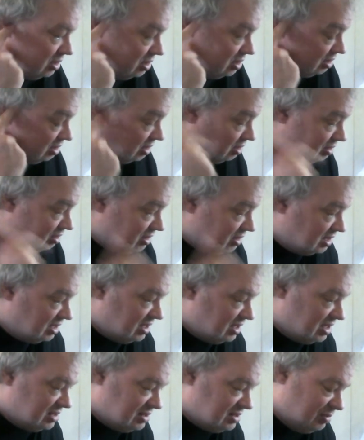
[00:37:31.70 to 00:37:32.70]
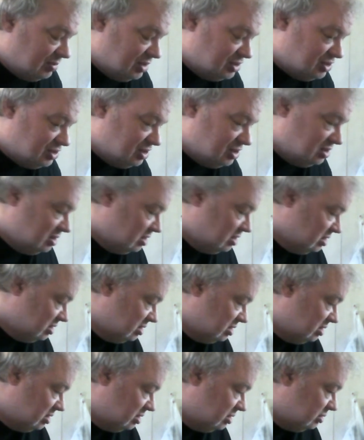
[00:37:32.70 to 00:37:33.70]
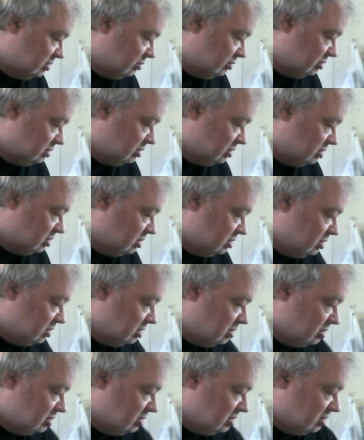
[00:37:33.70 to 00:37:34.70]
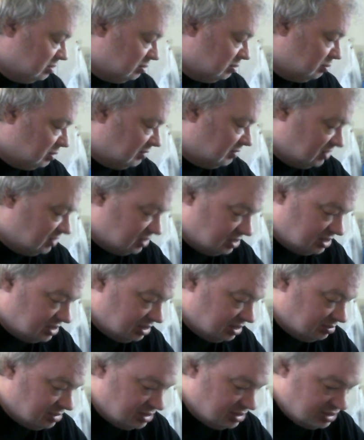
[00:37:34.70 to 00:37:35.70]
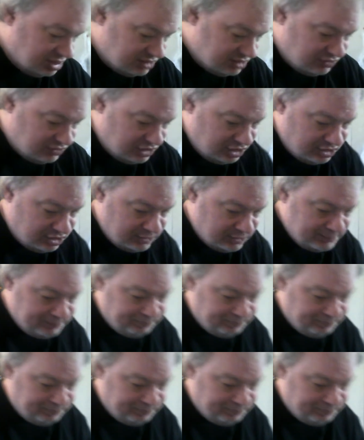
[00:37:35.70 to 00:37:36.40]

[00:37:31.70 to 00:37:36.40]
Okay, as I mentioned in the previous attempt at this video,